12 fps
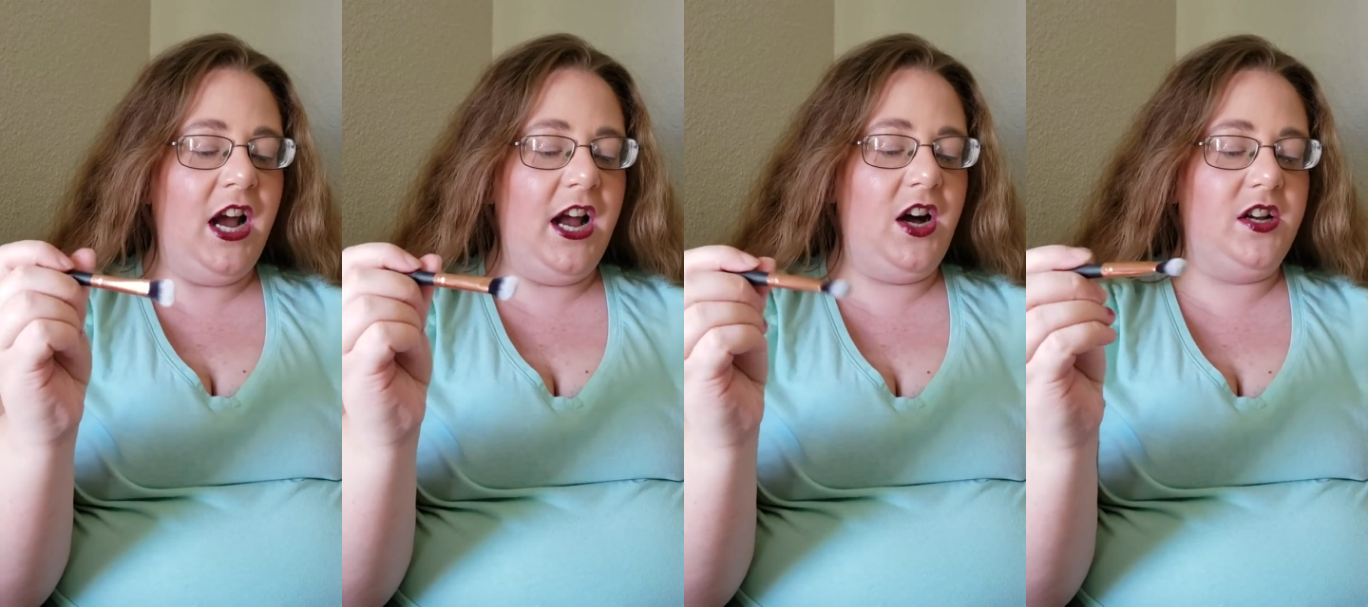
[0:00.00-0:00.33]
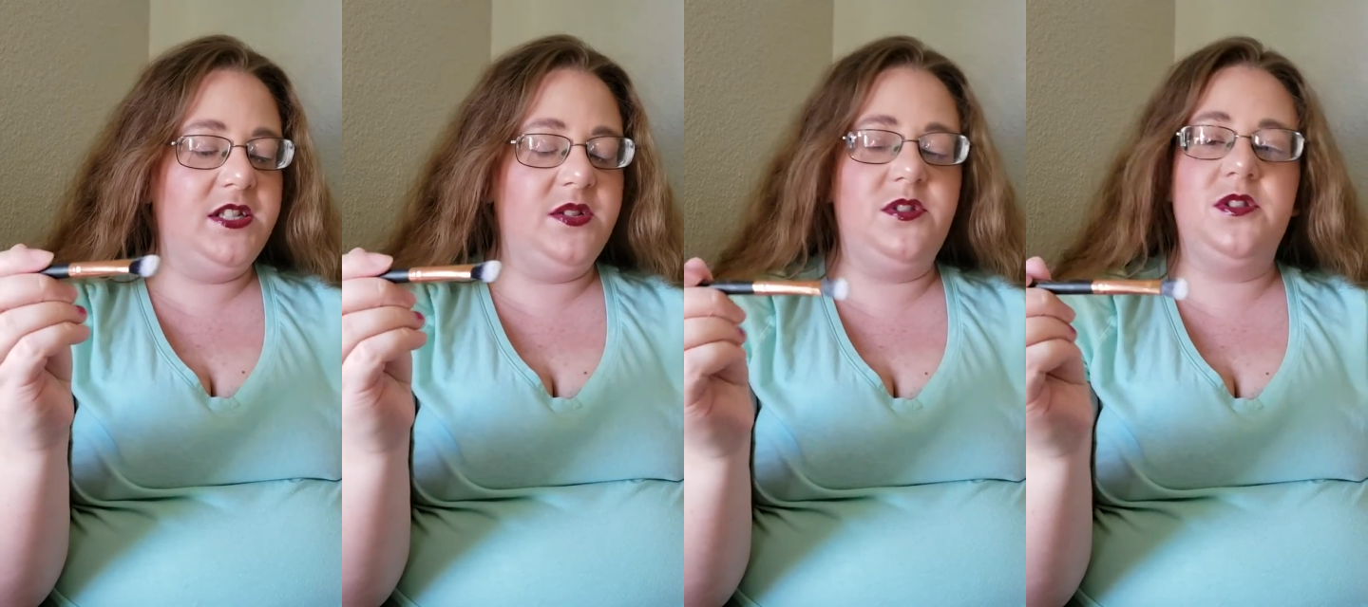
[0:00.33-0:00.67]
I
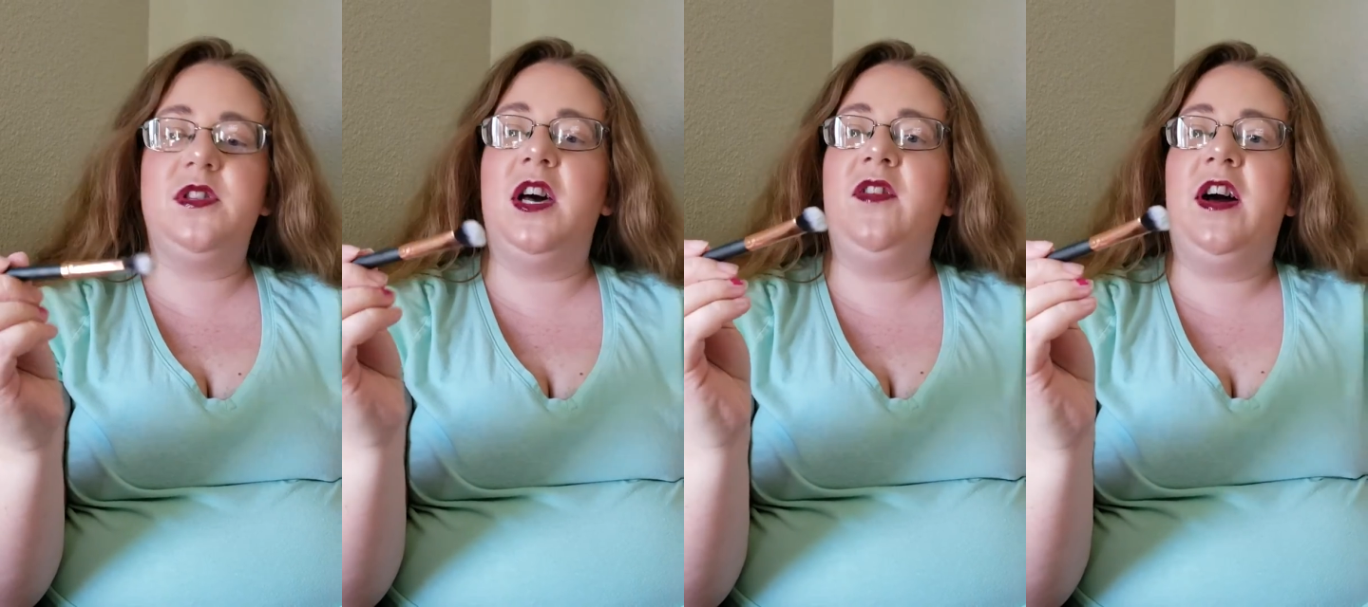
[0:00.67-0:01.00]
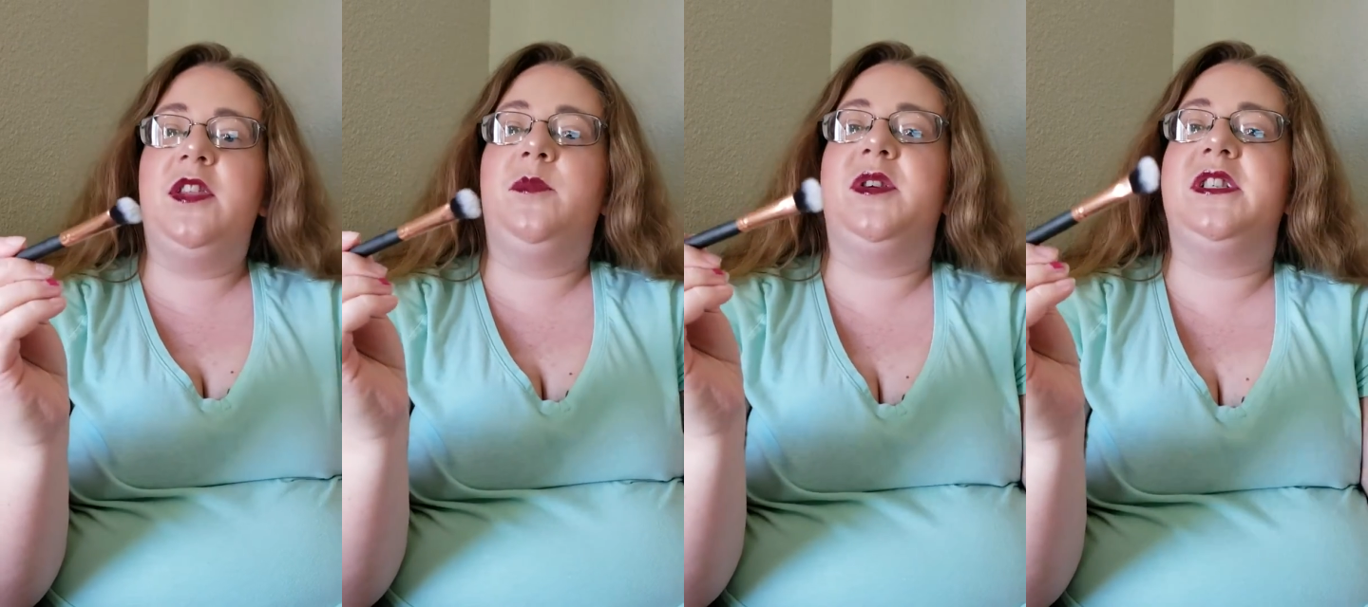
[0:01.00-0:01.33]
also do love how
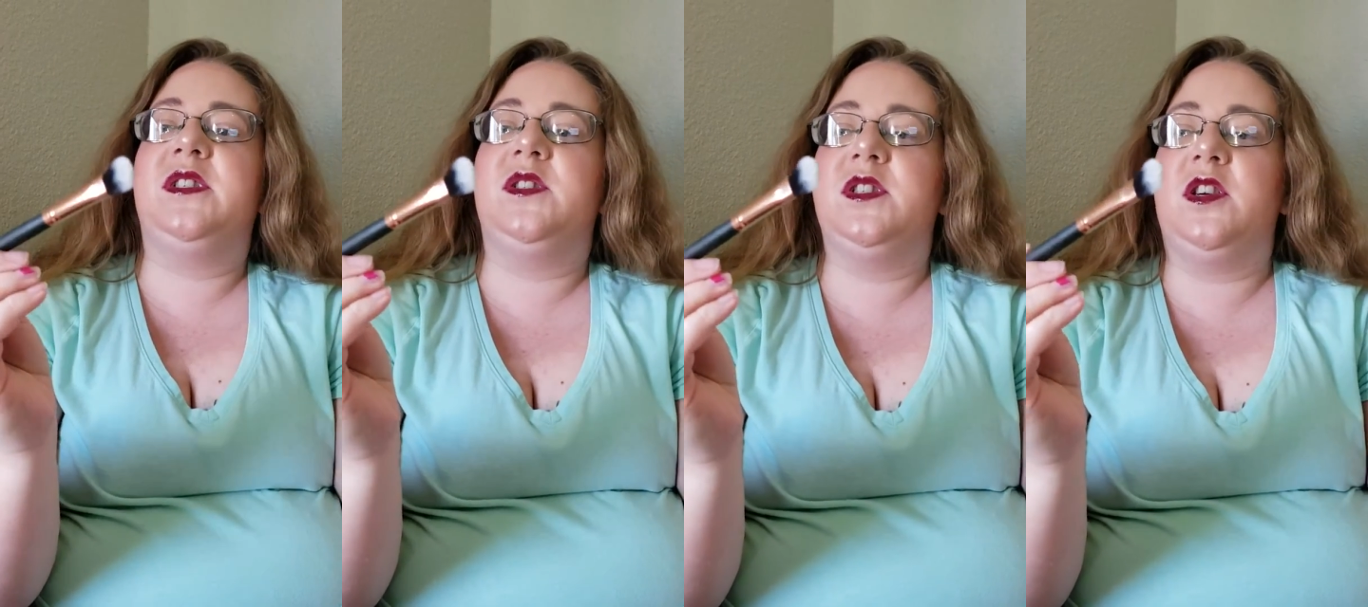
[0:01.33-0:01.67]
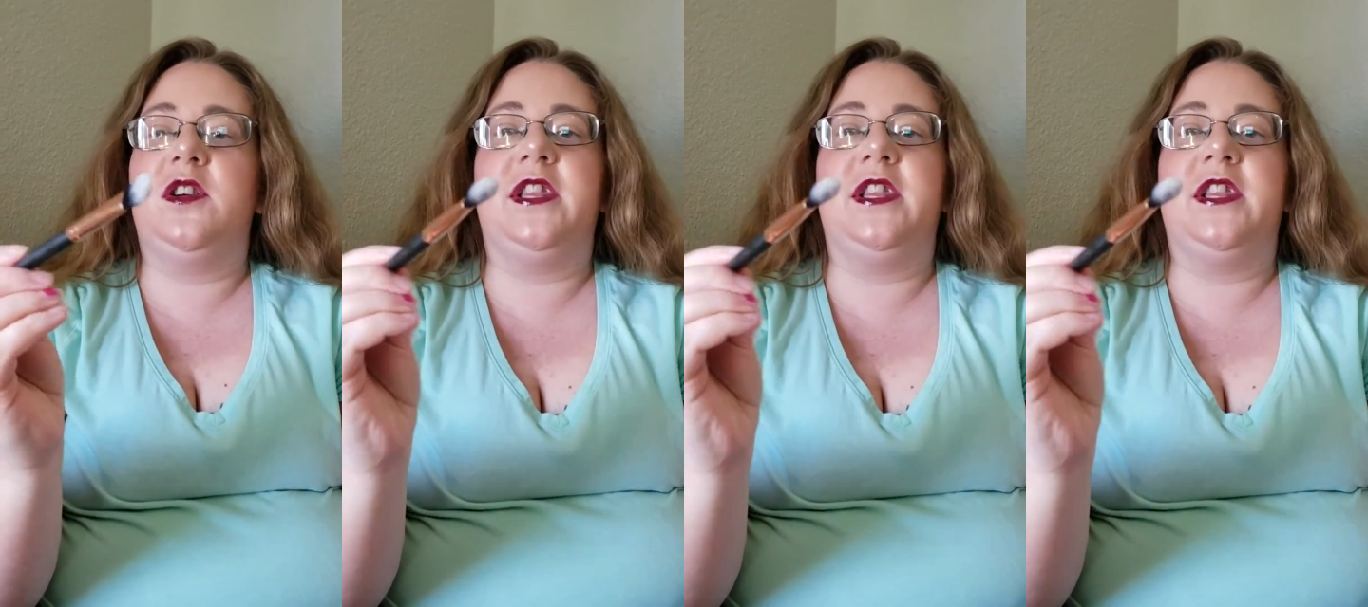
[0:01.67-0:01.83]
the bristles are